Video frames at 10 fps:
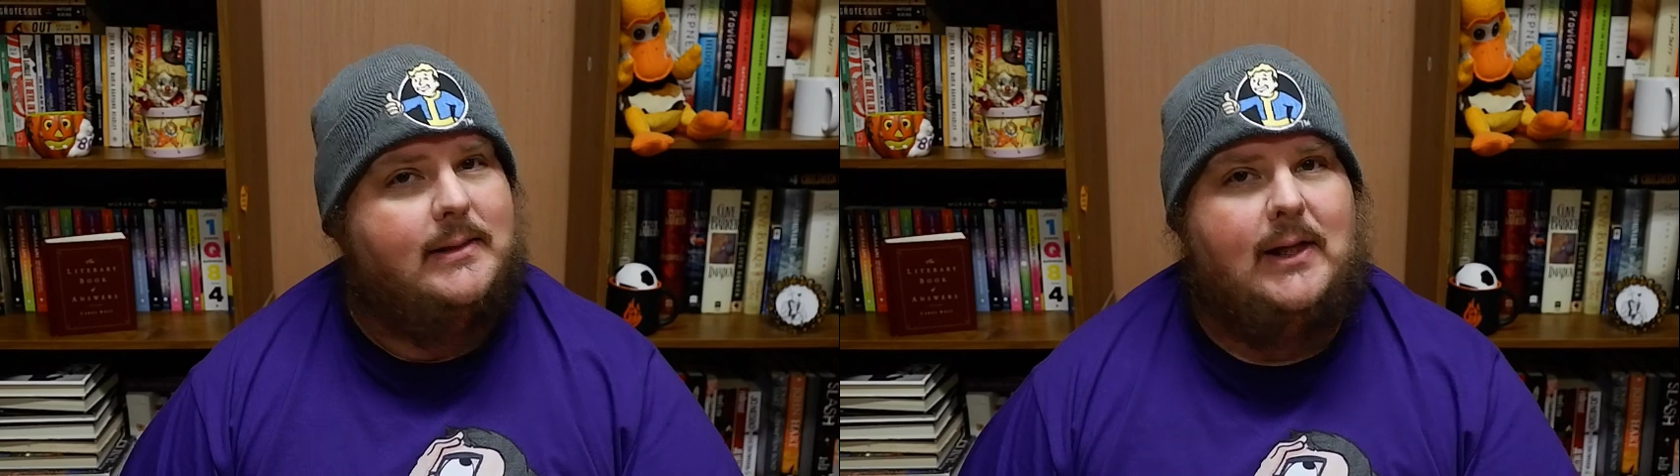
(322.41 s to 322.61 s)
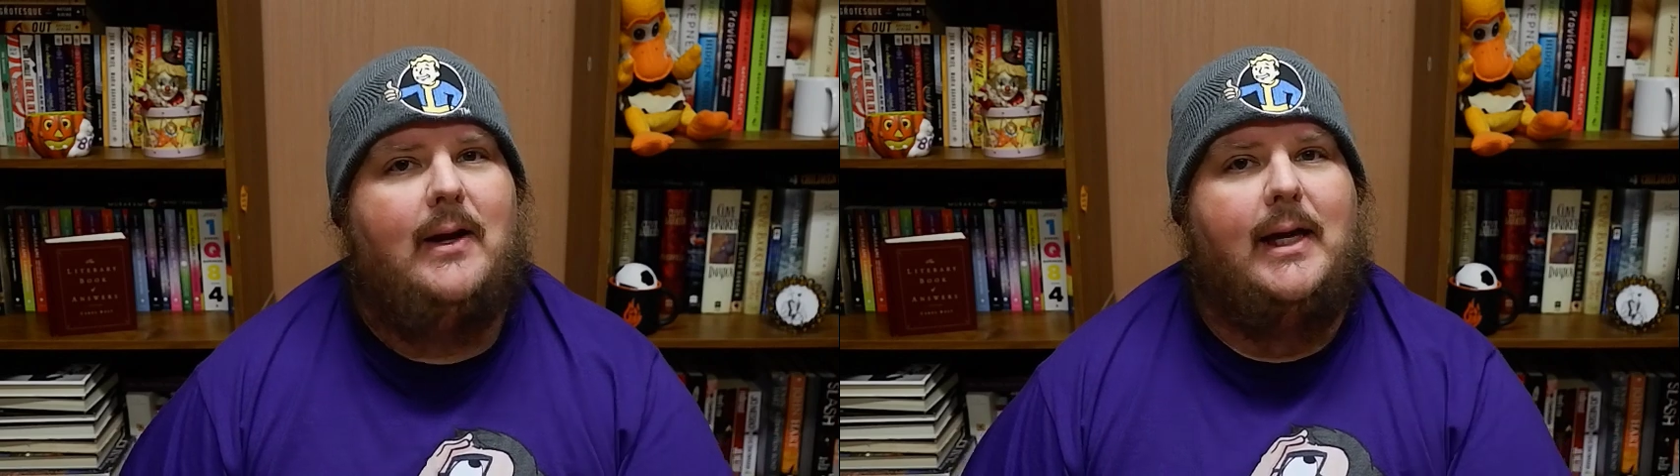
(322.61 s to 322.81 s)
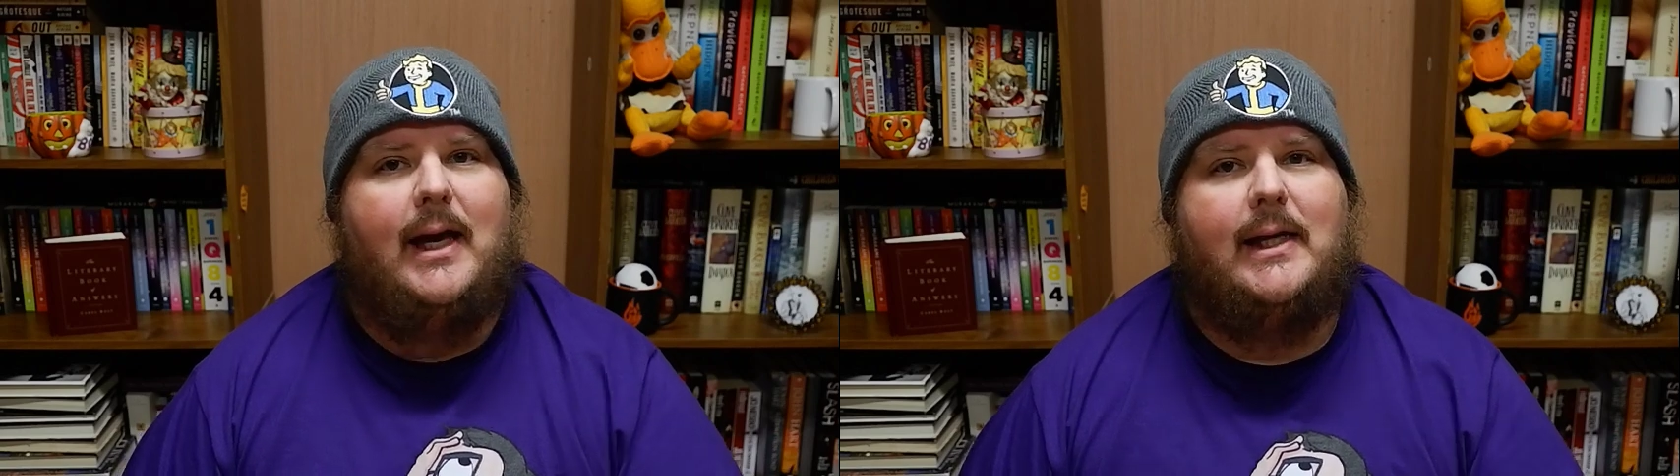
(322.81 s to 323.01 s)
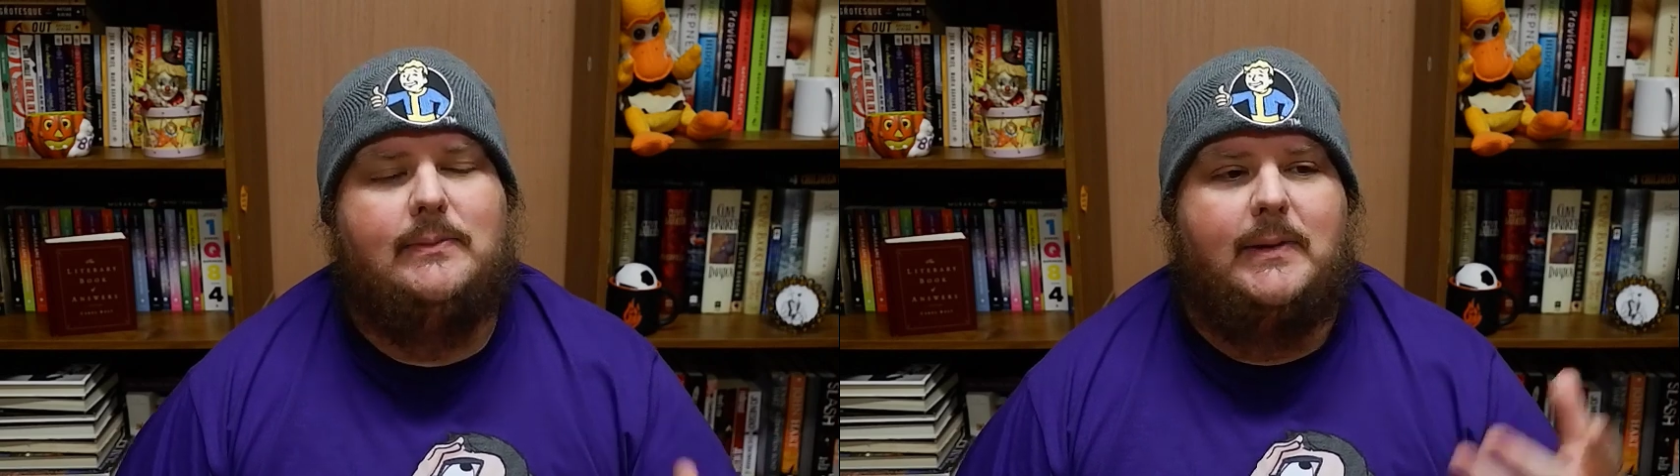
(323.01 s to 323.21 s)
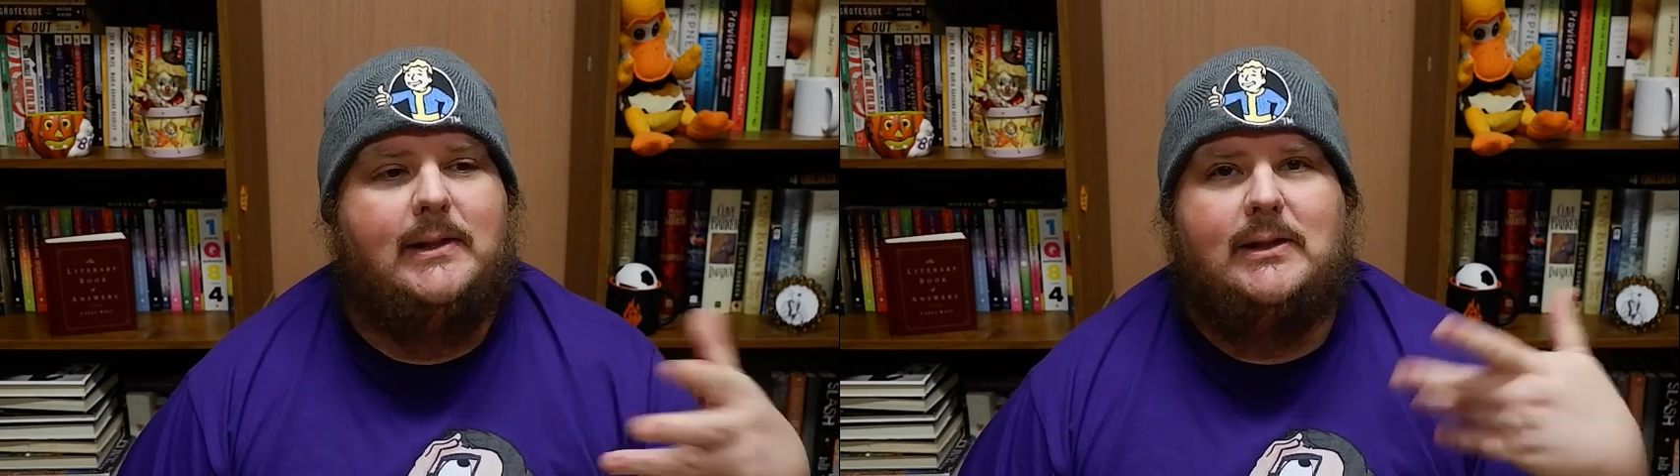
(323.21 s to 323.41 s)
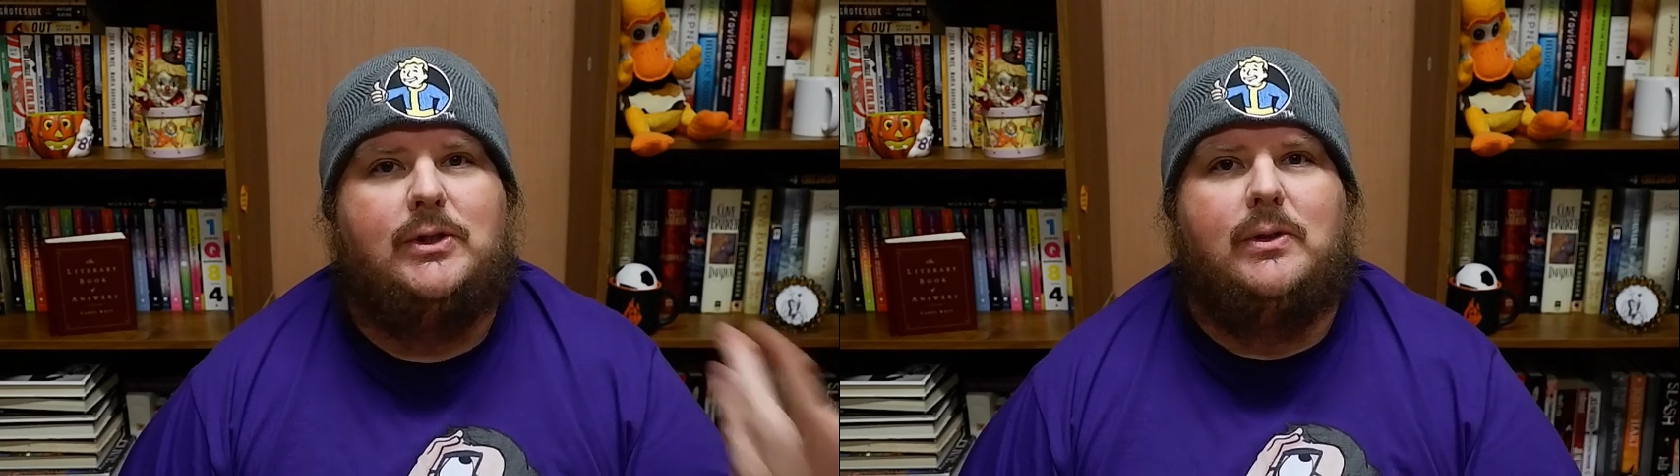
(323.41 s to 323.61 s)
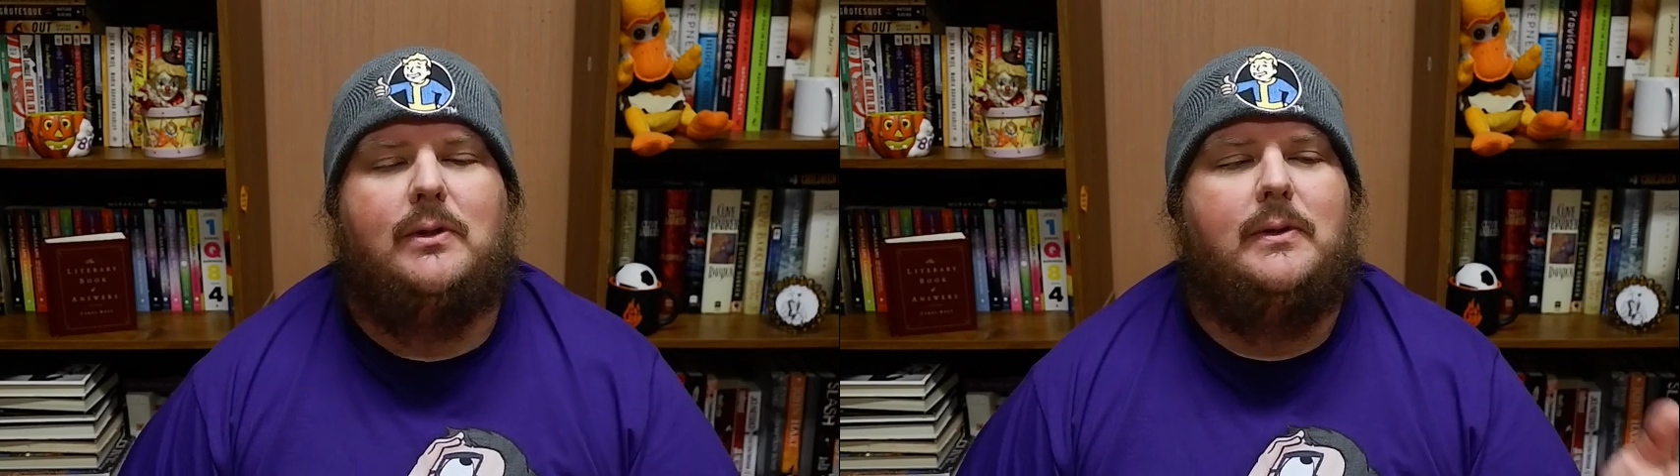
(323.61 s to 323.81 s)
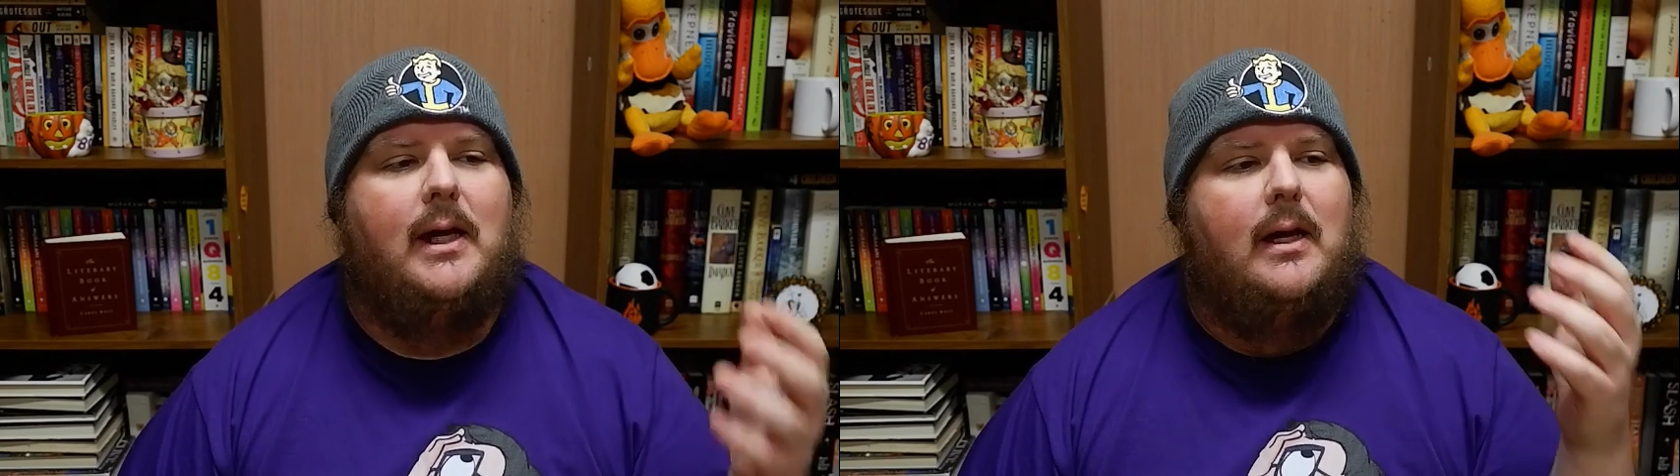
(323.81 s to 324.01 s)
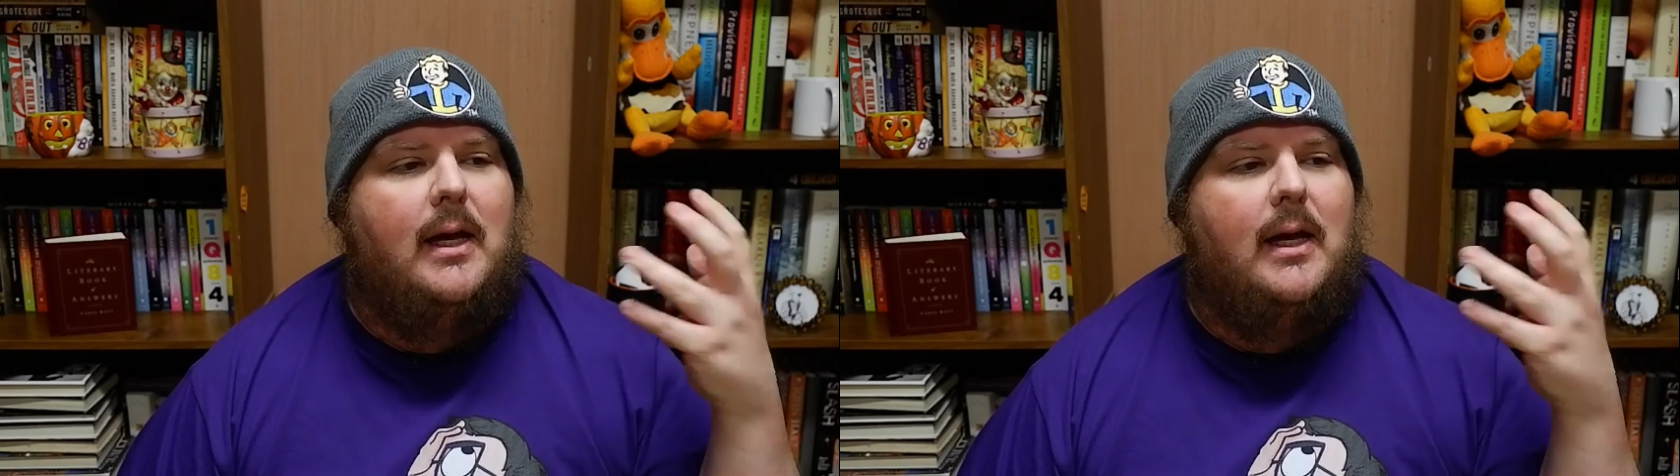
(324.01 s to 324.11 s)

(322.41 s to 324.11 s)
Sorry guys, but it's the truth.